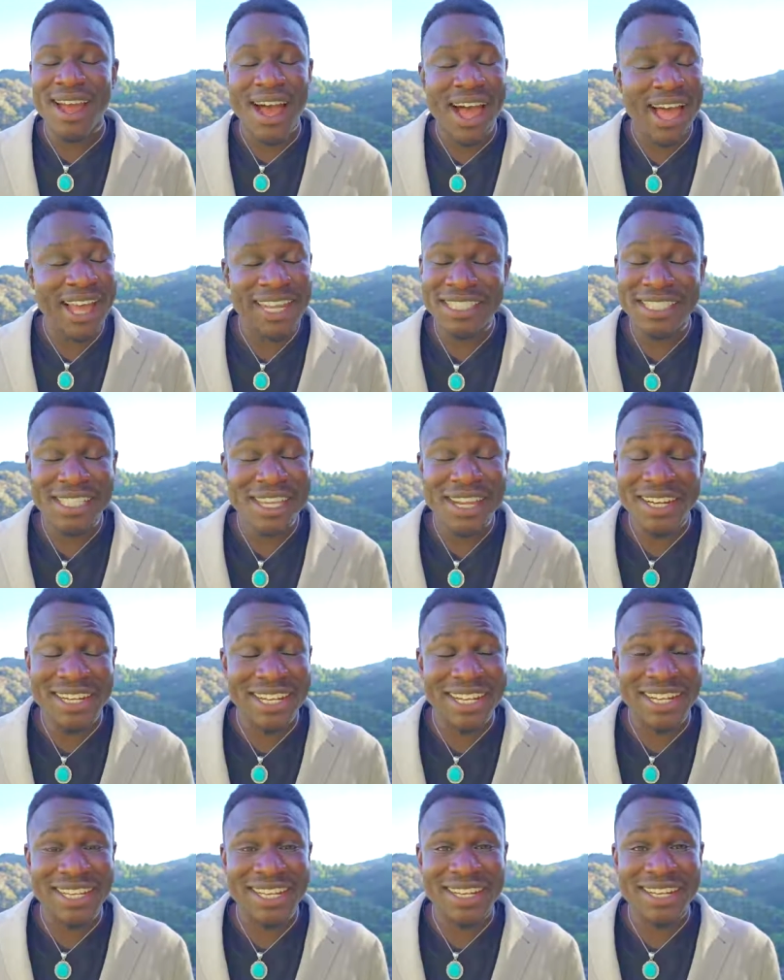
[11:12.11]
I
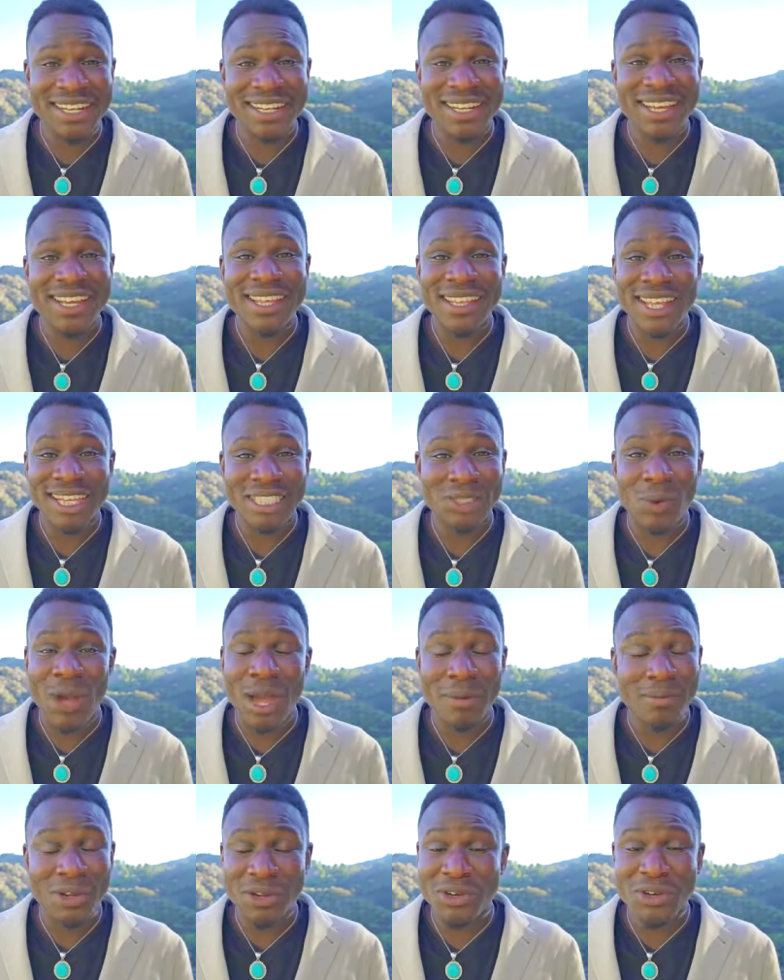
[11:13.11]
certainly didn't. That's why
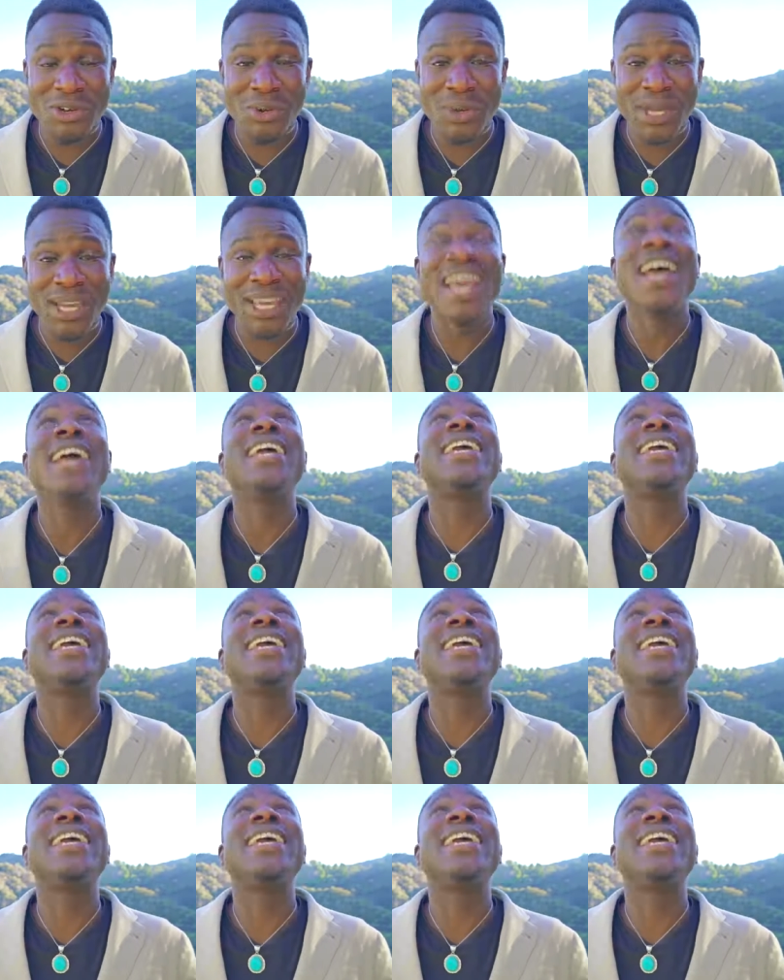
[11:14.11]
I'm not doing it.